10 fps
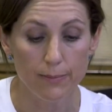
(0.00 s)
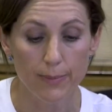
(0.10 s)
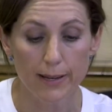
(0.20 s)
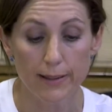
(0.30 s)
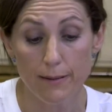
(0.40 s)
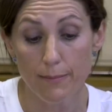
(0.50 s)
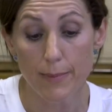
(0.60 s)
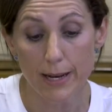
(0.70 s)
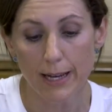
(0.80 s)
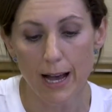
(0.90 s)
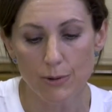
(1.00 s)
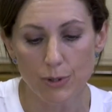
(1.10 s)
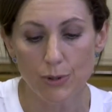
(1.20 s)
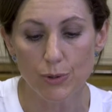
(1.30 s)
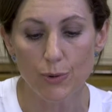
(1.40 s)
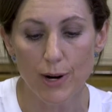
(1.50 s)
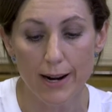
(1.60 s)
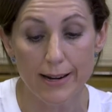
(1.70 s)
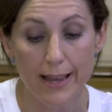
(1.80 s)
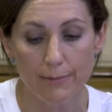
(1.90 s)
by the many households who are
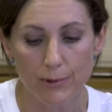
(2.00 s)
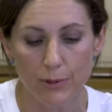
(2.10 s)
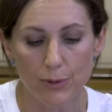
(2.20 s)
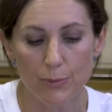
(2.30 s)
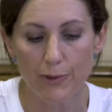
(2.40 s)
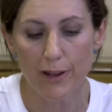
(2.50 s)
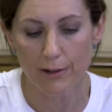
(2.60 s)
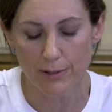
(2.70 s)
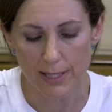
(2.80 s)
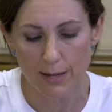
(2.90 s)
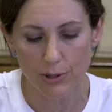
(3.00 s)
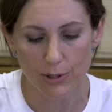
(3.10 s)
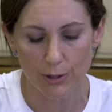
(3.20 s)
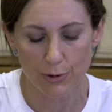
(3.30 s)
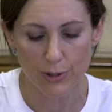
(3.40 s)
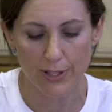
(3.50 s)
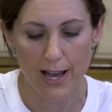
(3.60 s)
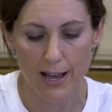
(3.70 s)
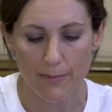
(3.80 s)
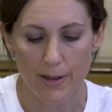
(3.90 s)
unable to smooth their consumption across
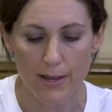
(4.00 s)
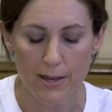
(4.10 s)
time.